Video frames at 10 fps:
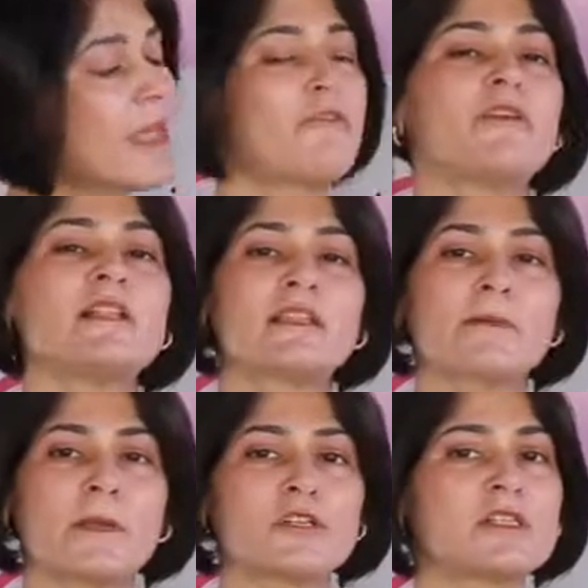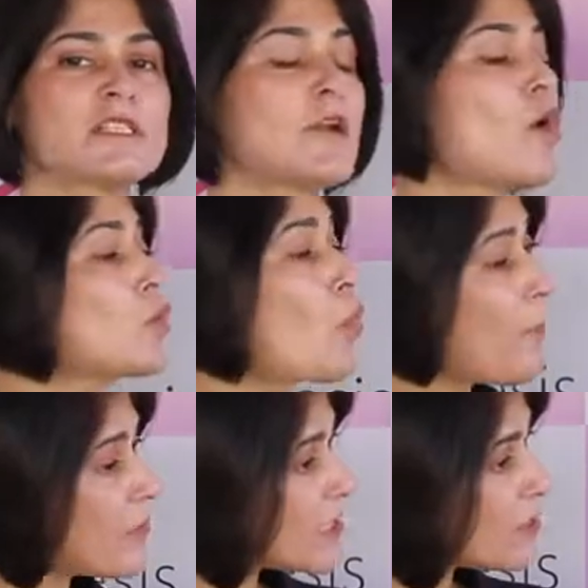They feel that the patients are not
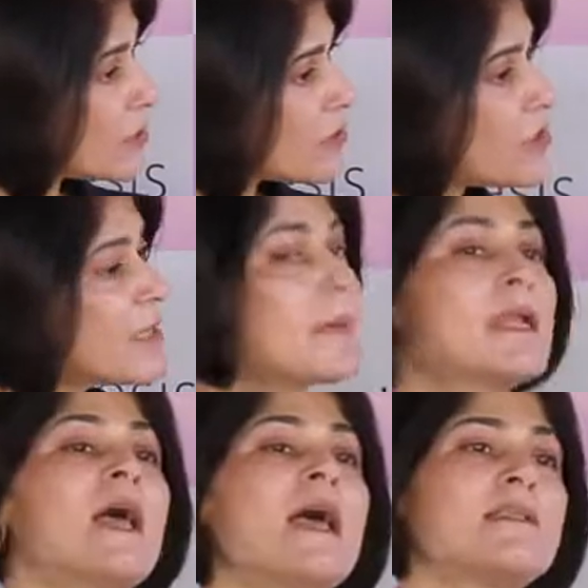cooperating with the treatment,